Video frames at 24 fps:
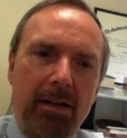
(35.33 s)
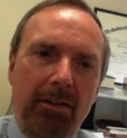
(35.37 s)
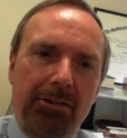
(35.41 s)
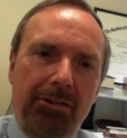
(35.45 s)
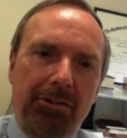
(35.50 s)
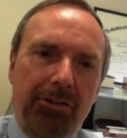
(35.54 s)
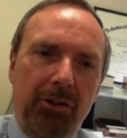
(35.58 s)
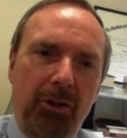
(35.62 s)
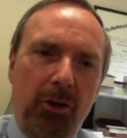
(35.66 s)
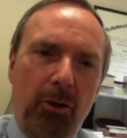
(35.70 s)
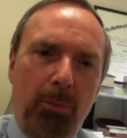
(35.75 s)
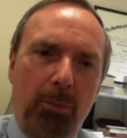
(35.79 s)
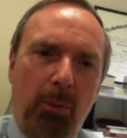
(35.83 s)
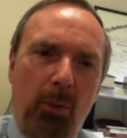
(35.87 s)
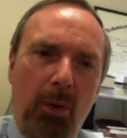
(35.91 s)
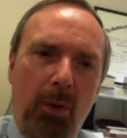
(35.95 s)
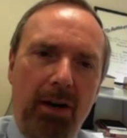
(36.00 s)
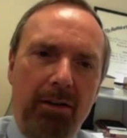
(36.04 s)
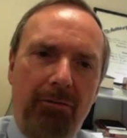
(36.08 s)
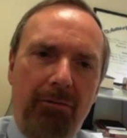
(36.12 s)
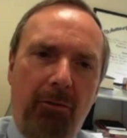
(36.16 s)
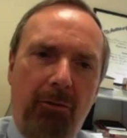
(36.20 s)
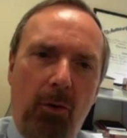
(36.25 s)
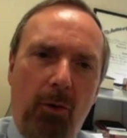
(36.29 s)

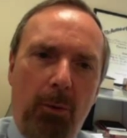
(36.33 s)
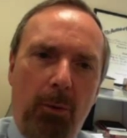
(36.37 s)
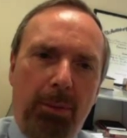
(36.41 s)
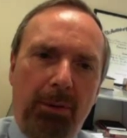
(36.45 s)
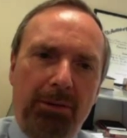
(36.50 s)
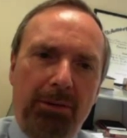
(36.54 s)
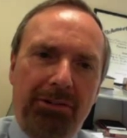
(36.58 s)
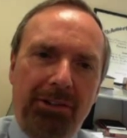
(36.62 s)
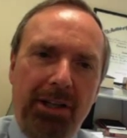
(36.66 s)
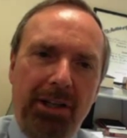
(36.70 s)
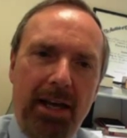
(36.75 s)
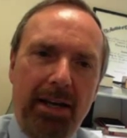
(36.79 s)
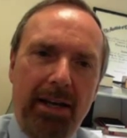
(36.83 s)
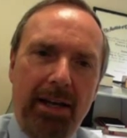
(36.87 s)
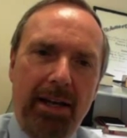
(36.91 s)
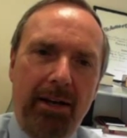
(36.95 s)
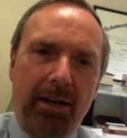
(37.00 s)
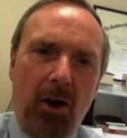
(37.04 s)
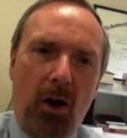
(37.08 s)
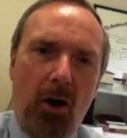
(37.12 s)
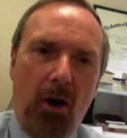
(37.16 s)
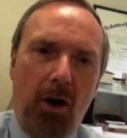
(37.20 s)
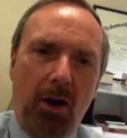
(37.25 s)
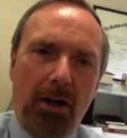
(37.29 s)
0.4%
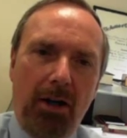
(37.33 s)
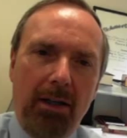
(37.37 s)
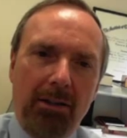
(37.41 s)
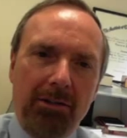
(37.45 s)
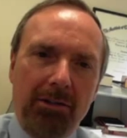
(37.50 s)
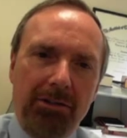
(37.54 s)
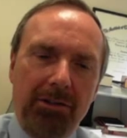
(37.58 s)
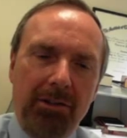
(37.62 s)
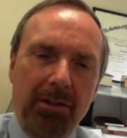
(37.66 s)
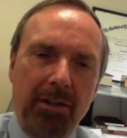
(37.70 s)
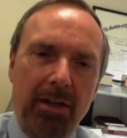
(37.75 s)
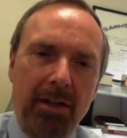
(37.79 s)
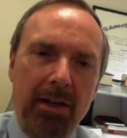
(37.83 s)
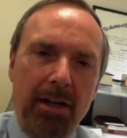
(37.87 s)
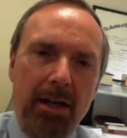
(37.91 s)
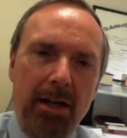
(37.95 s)
in August.